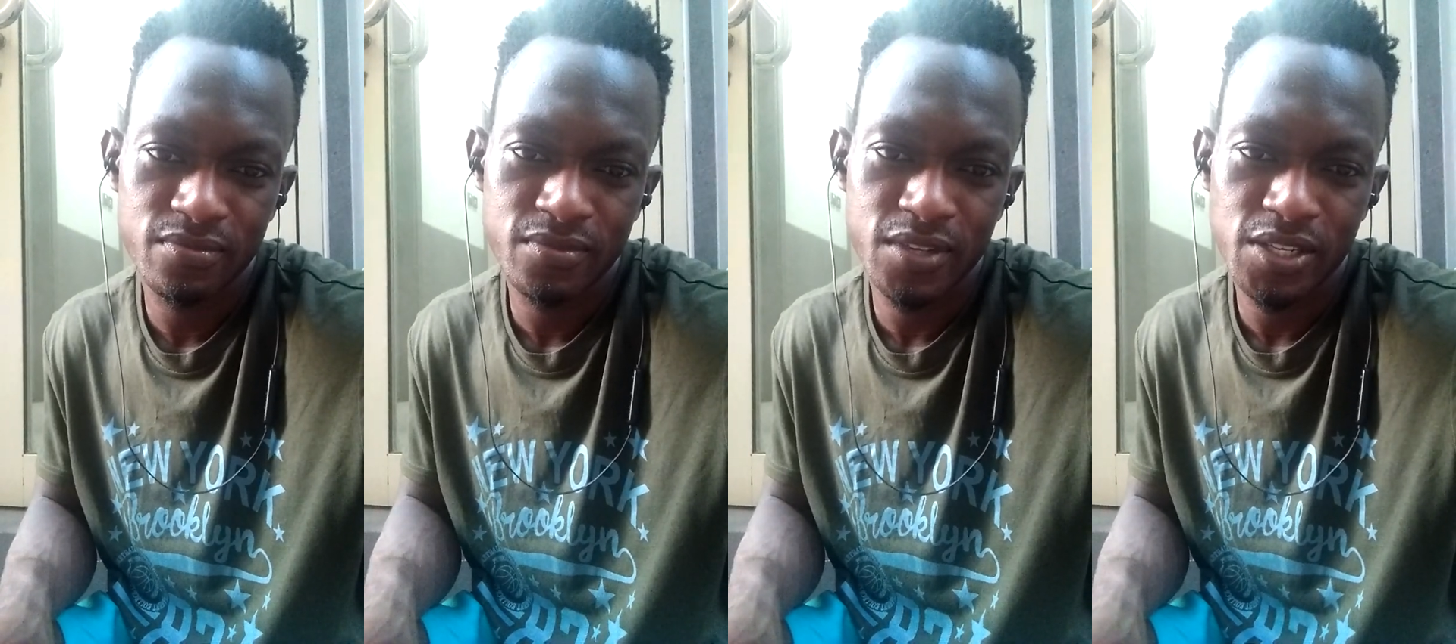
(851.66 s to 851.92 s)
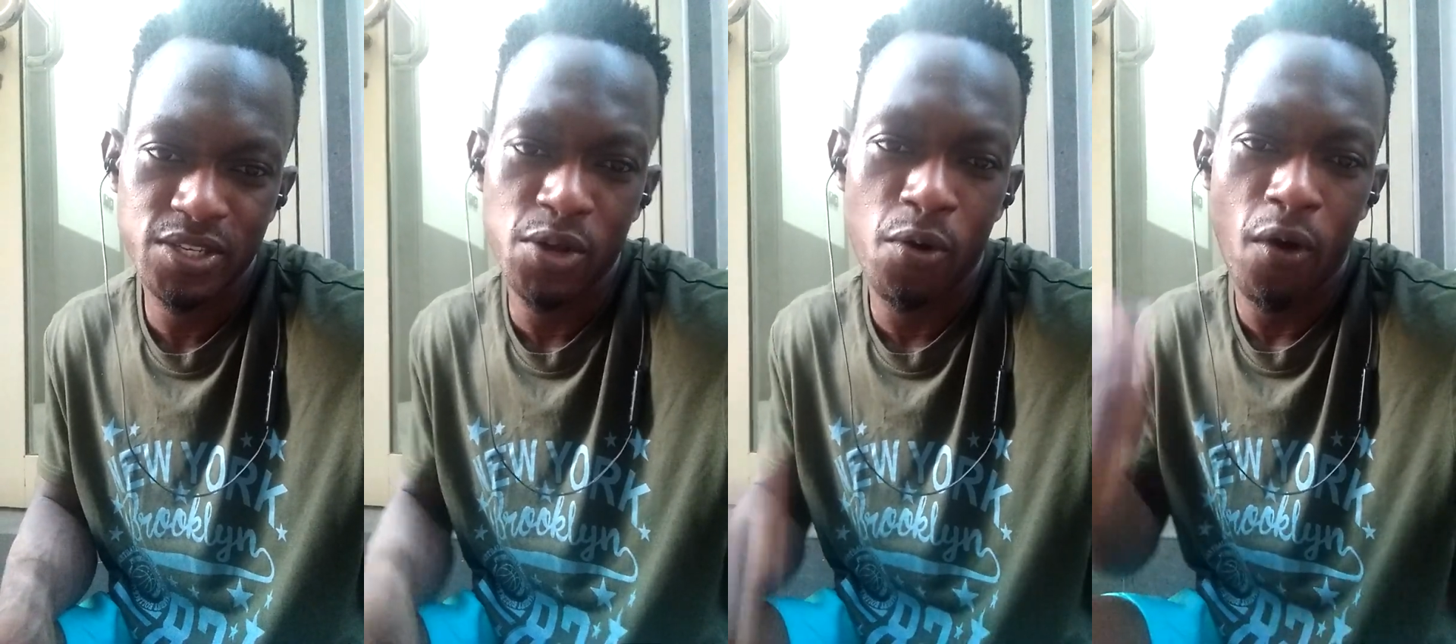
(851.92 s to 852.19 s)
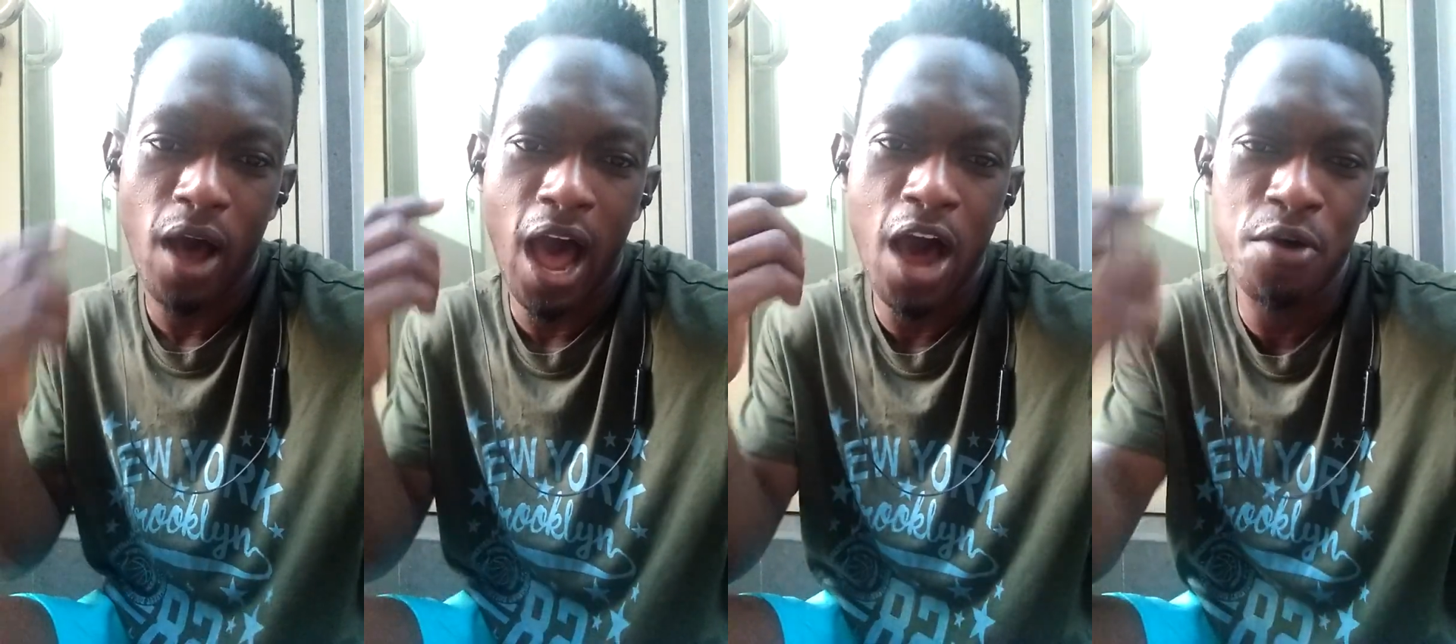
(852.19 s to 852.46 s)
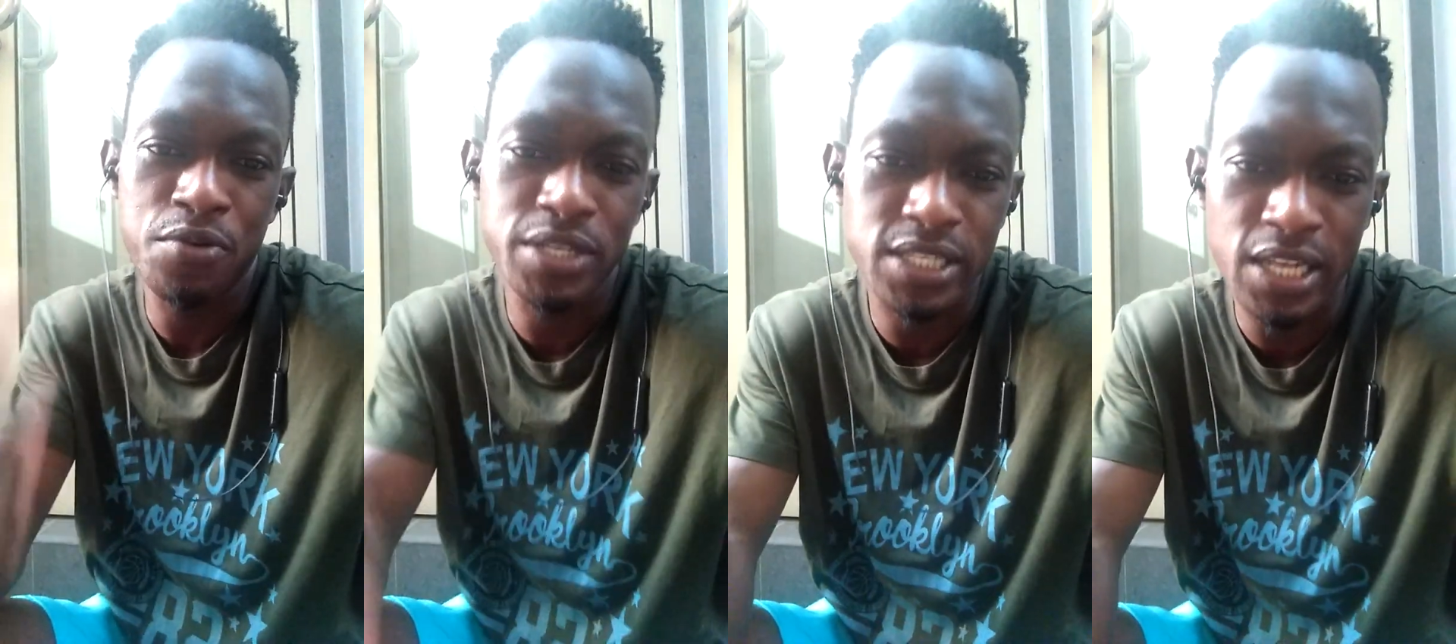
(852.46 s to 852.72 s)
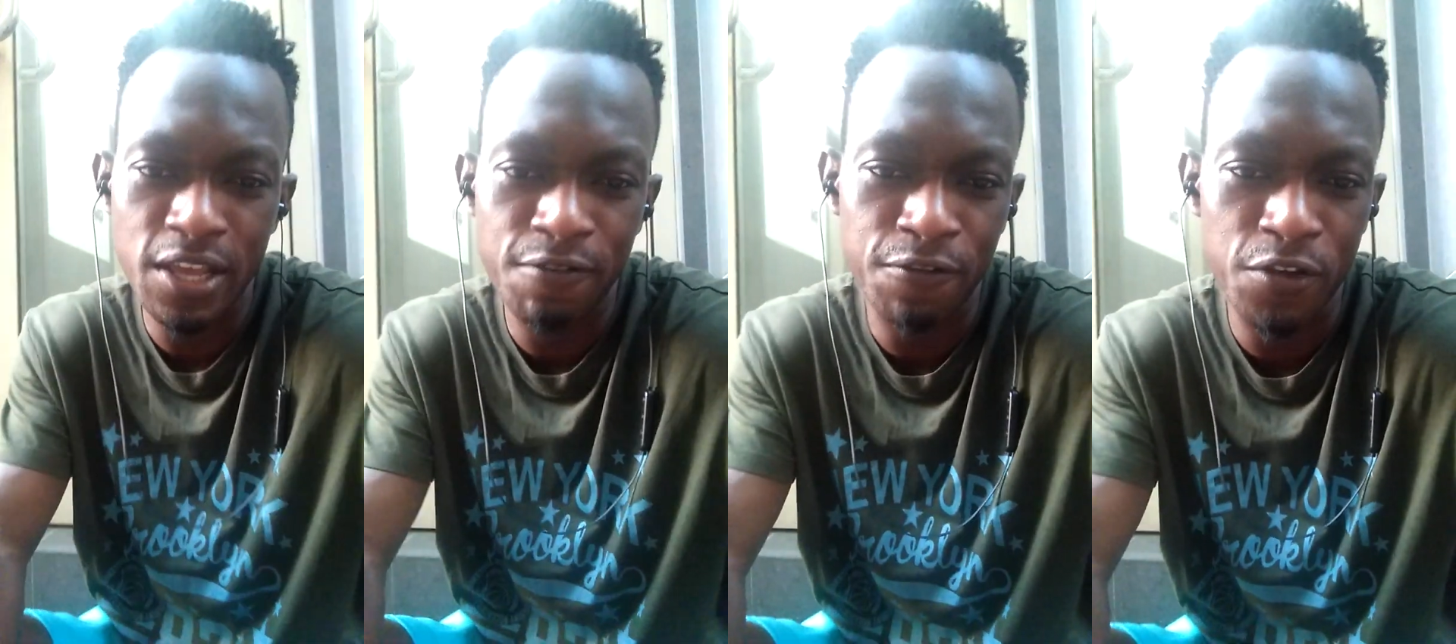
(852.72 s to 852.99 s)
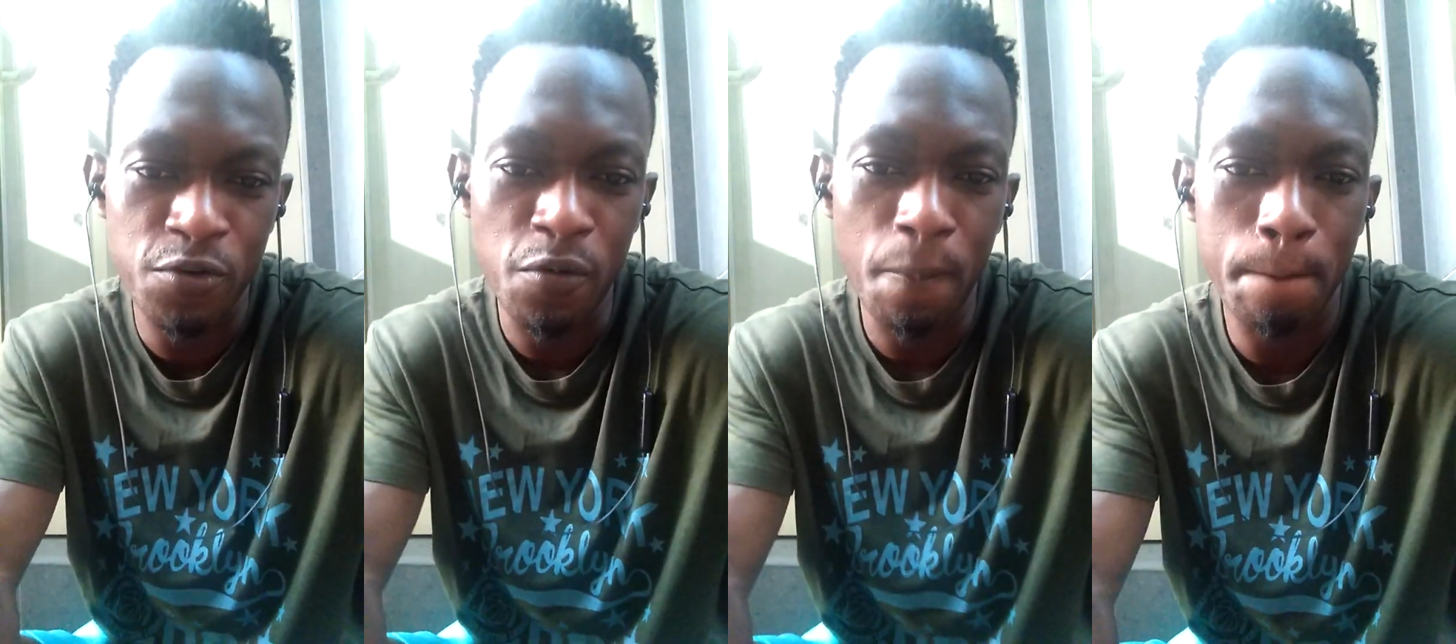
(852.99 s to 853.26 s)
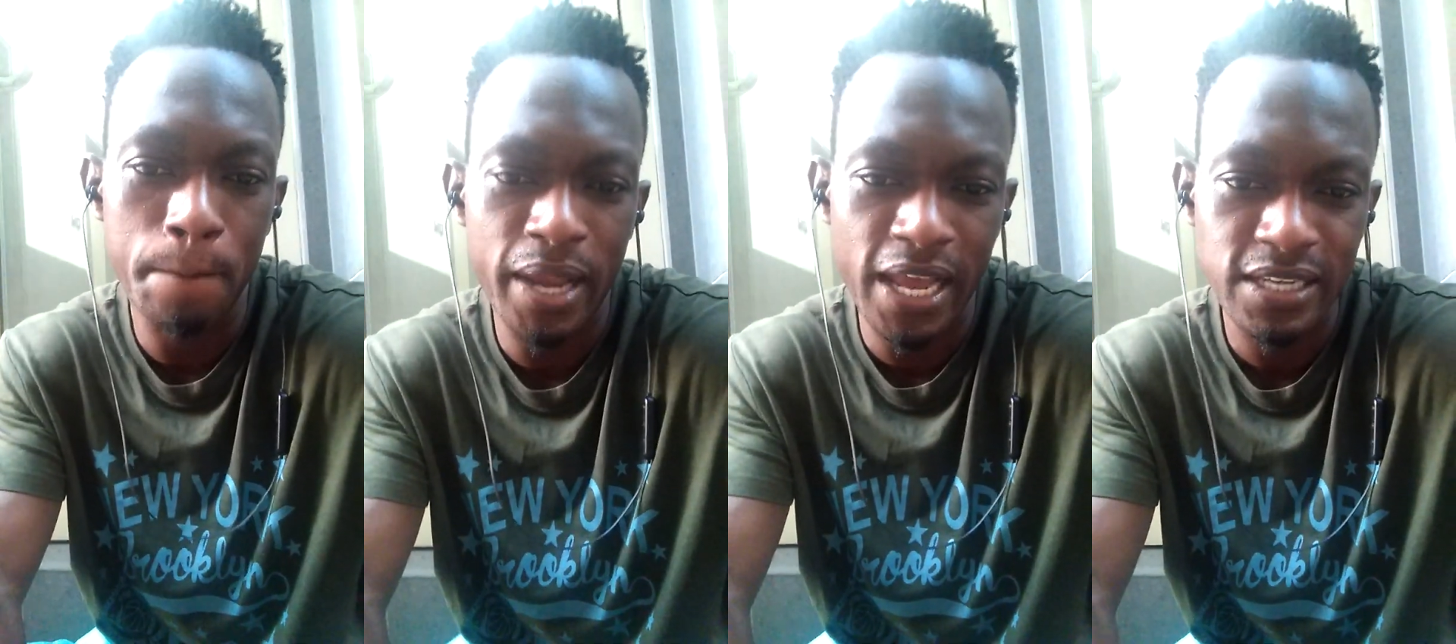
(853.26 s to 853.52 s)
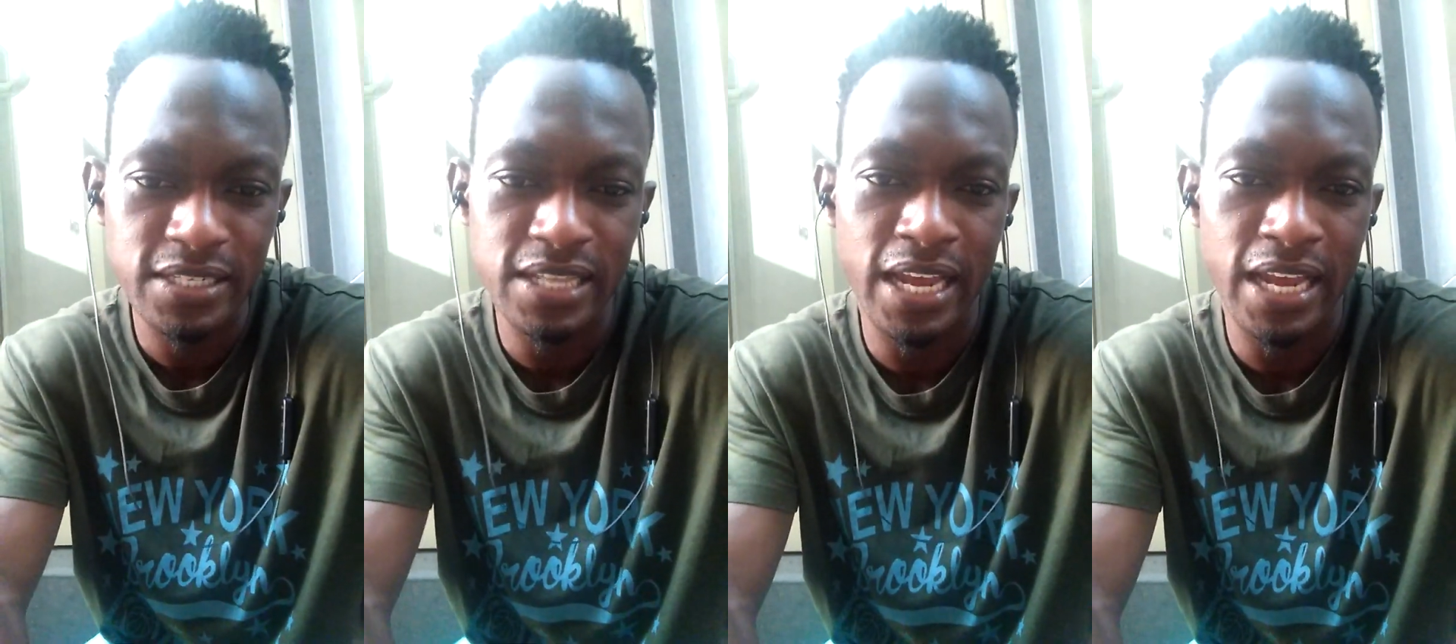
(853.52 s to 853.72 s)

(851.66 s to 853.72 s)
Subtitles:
So I always leave you blessed,